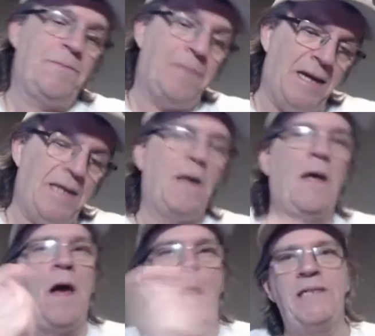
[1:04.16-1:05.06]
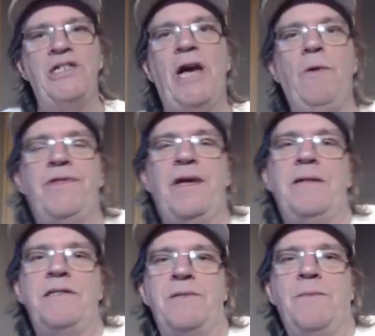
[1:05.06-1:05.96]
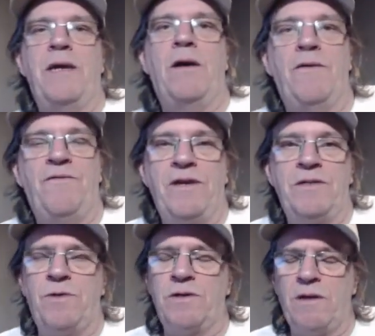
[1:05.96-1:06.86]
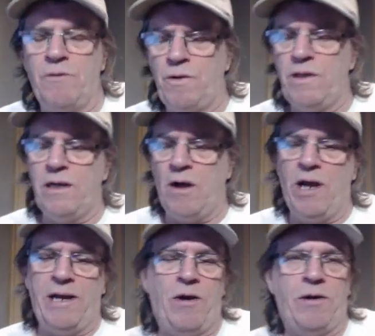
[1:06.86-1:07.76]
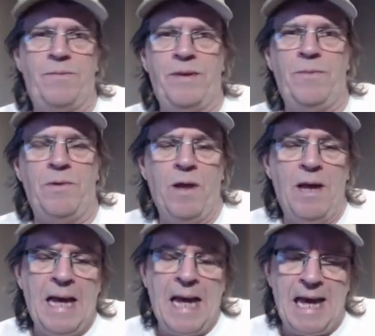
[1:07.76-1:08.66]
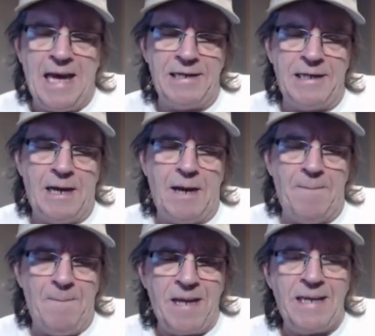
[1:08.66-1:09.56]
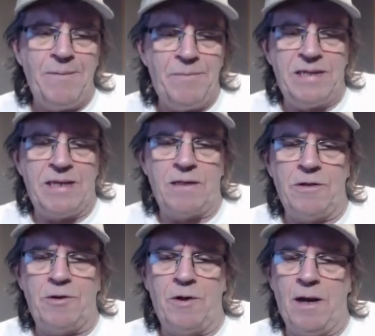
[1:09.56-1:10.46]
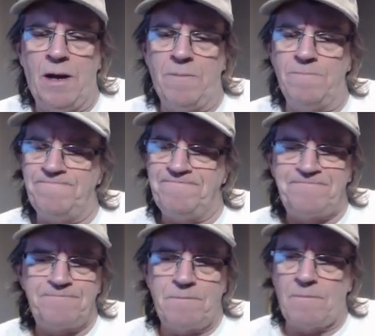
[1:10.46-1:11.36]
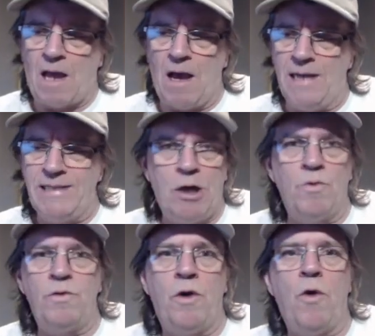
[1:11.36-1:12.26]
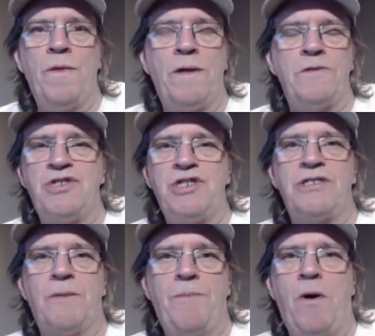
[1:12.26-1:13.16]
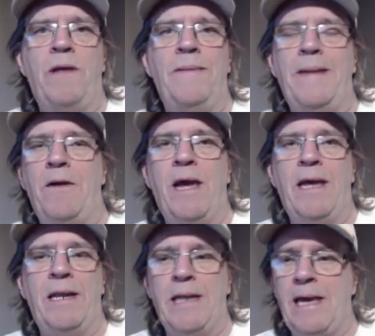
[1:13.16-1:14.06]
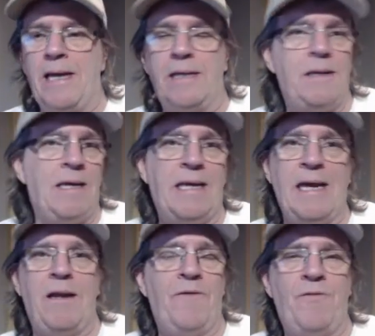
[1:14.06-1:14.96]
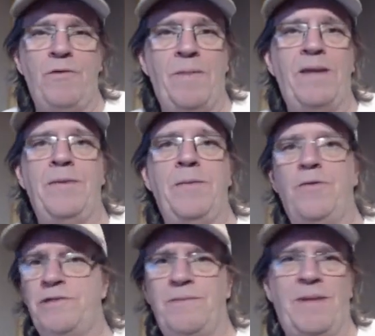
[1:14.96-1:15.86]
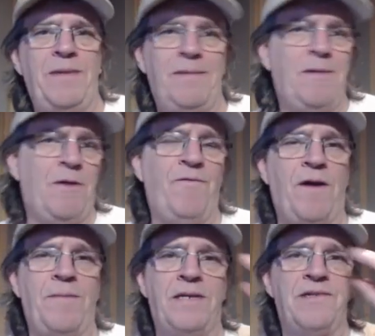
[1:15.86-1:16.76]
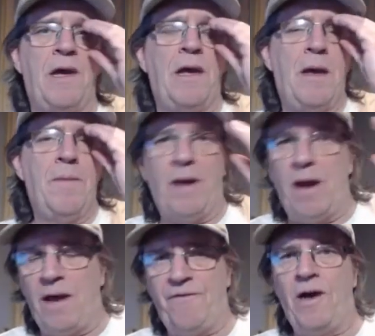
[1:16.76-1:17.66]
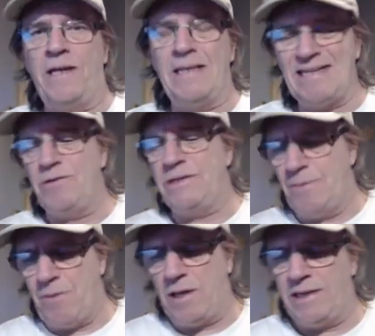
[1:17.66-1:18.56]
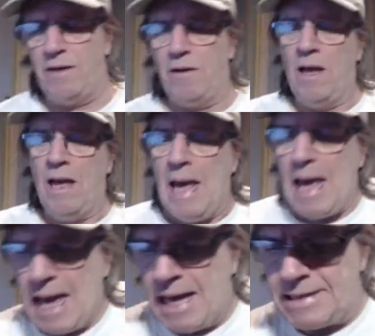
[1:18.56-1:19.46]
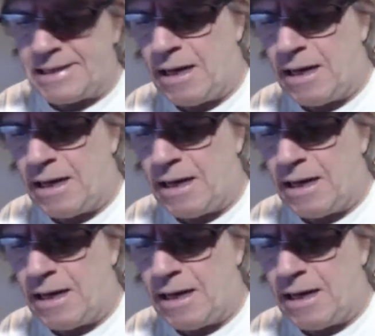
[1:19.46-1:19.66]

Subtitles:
But I chat with Alice and Mike on Facebook. They're really kind-hearted people, and Mike in particular, I don't know. There's just a bond there, and again, I've only met him in person, maybe 5 minutes, but I find that there is a bond there, and